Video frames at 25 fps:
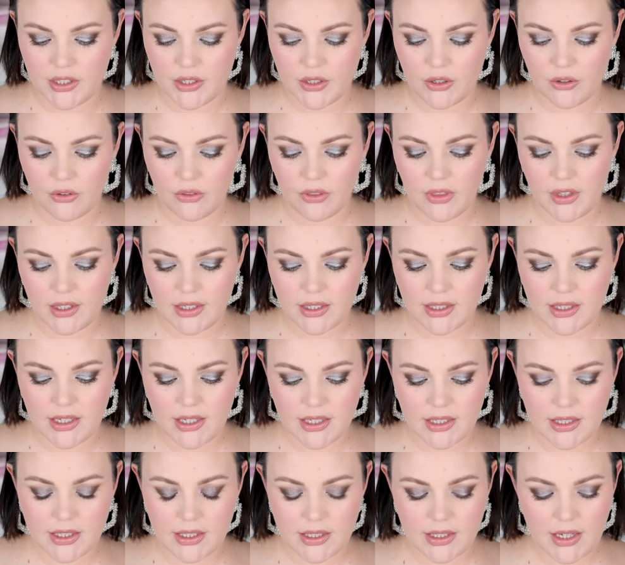So this
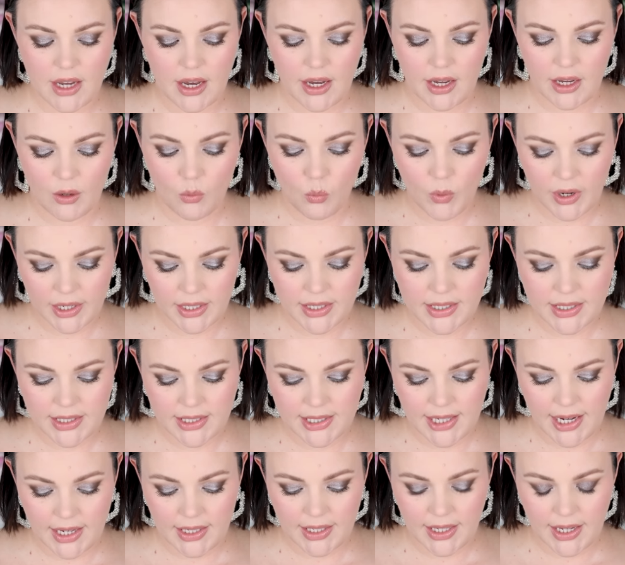is, one is
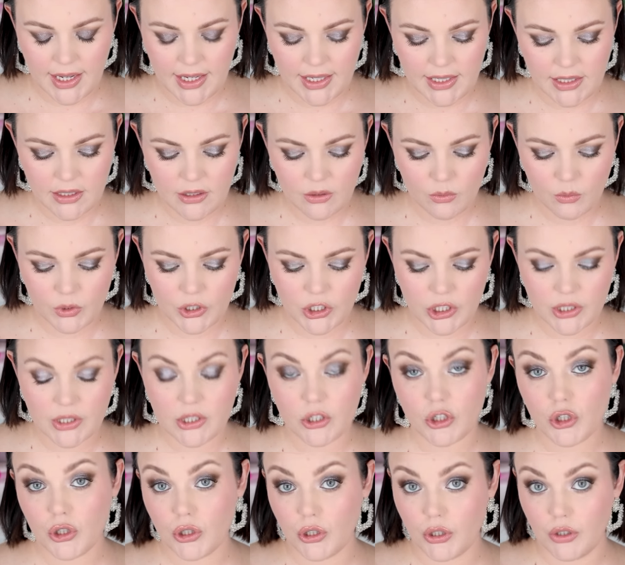Decade, which is a
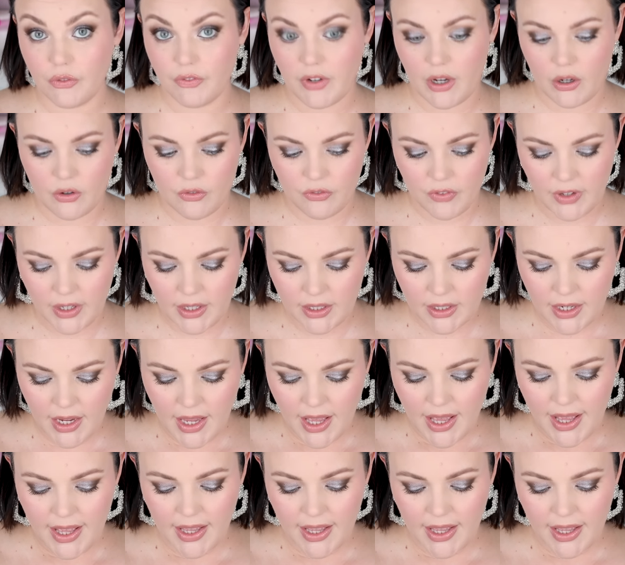true velvet,